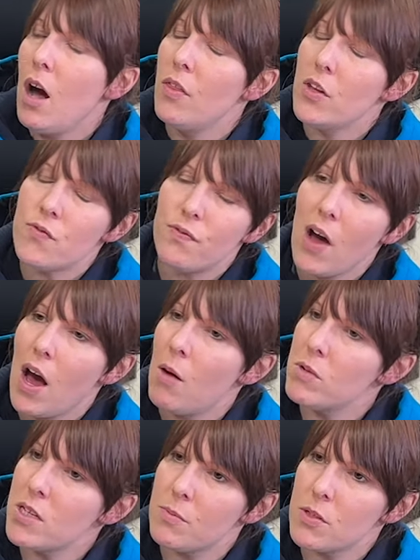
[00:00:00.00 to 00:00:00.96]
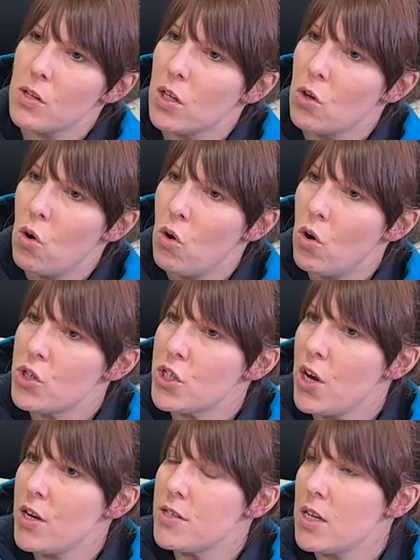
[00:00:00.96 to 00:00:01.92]
And this farm was absolutely
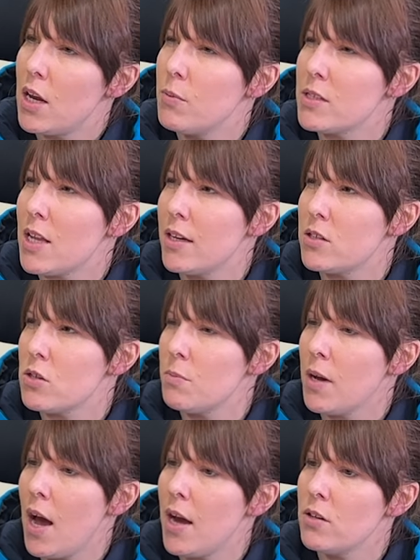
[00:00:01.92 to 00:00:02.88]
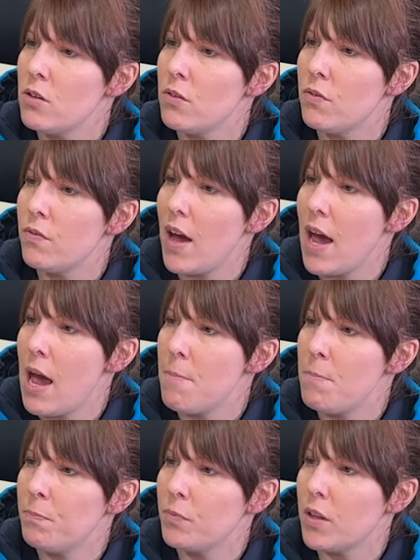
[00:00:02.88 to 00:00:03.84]
gorgeous. It was like some kind of
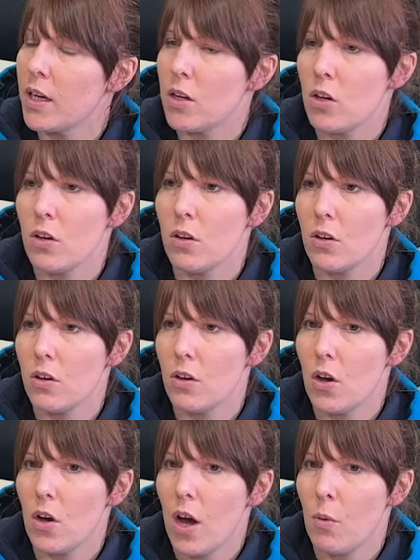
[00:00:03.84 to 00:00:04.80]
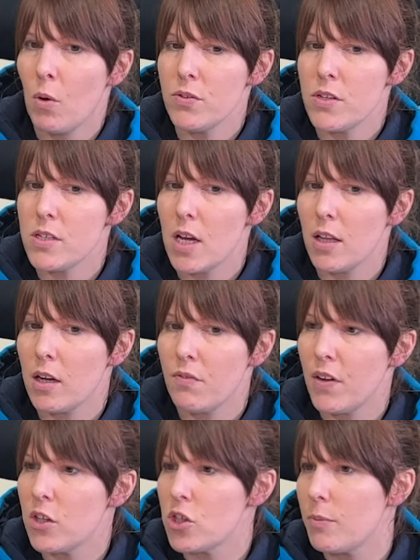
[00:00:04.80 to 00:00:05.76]
um, like a, I want to say like a
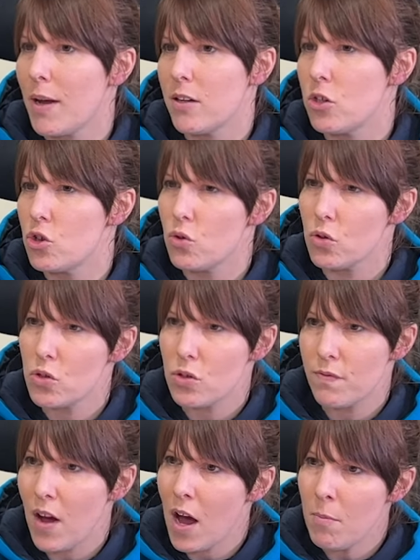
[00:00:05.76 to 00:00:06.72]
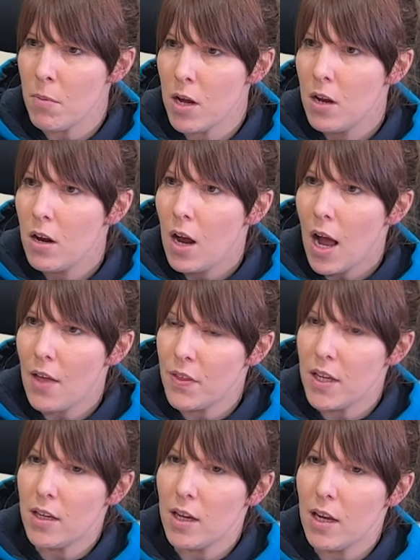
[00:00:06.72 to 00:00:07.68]
fellowship kind of trust farm I
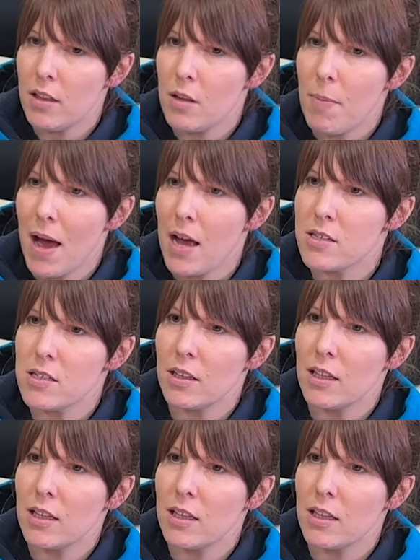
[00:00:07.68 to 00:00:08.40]
think in the past a